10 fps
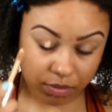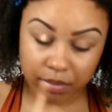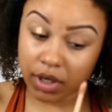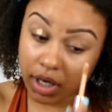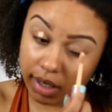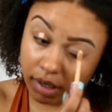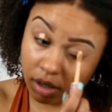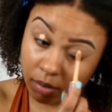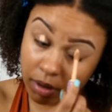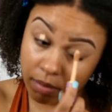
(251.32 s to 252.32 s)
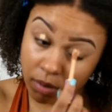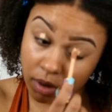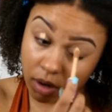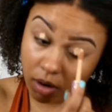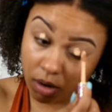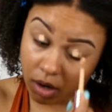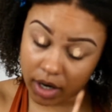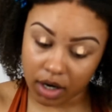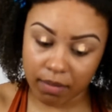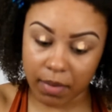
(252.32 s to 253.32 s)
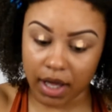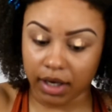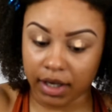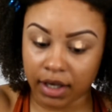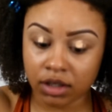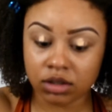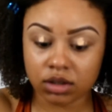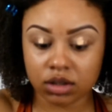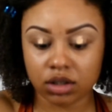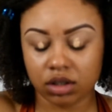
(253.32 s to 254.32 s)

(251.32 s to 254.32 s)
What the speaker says: put a little bit more on my lids